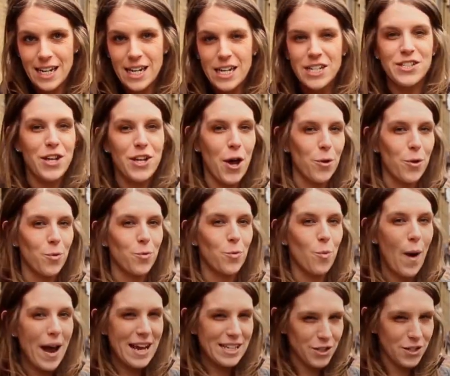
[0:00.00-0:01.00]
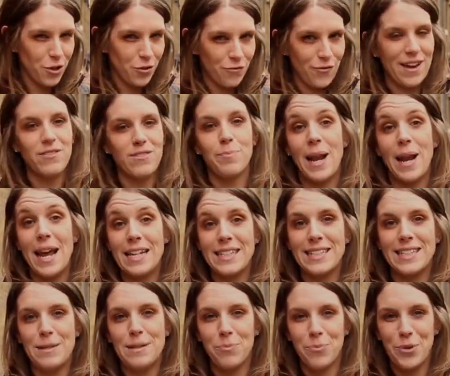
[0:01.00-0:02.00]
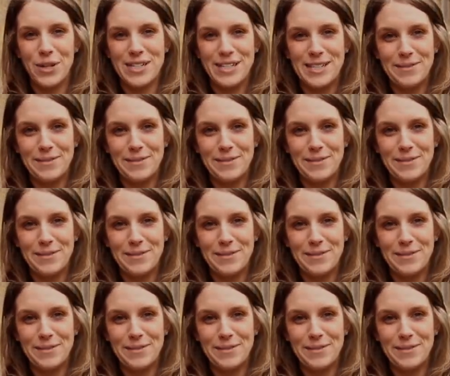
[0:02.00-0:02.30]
So, where's your favourite place in Britain?